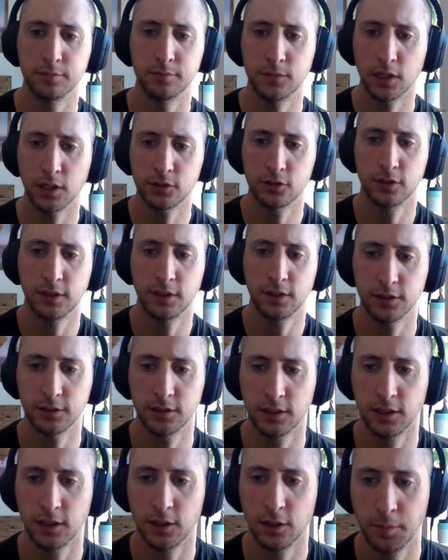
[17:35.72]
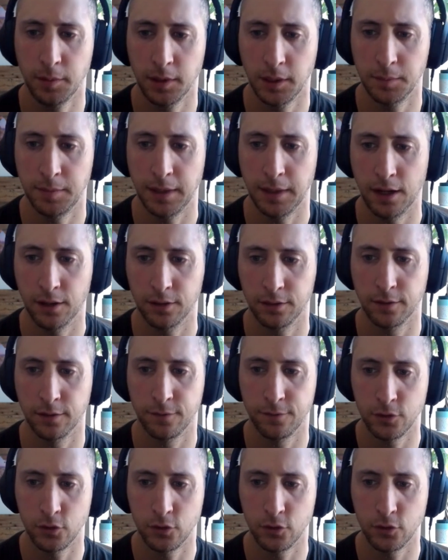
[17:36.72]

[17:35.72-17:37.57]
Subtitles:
Doctor, tell us a little bit about the